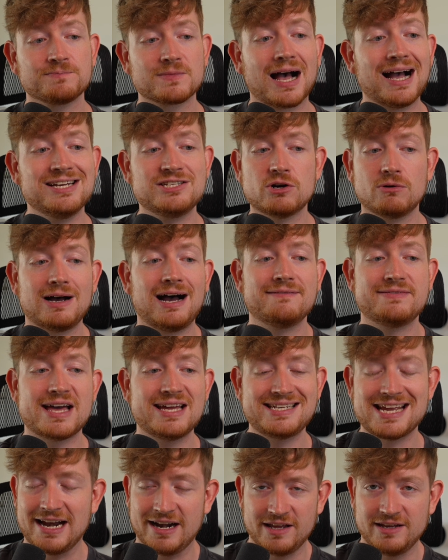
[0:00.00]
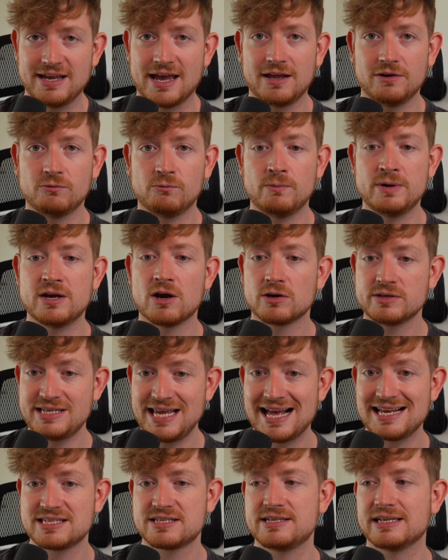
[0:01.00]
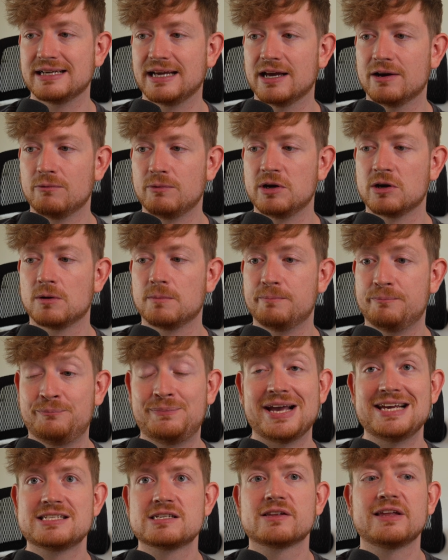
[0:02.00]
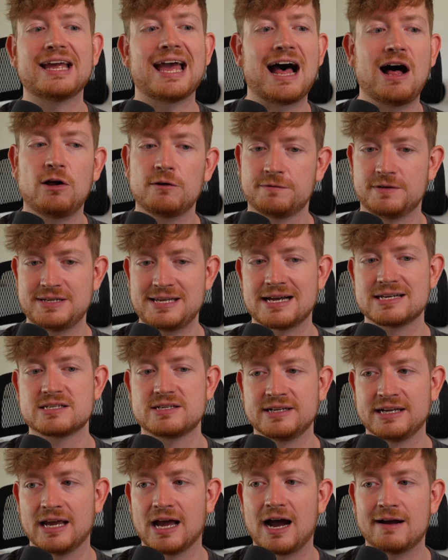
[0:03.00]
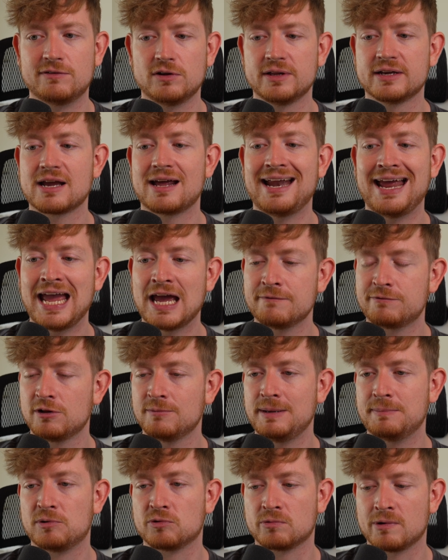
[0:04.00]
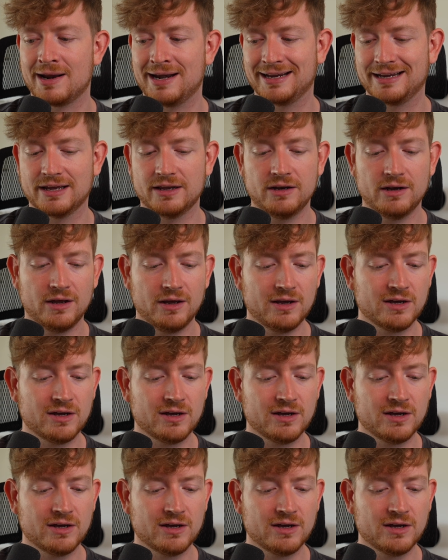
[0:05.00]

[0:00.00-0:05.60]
I don't have that data yet. We are testing it. We are basically alpha testing it. I've only got a handful of people running it.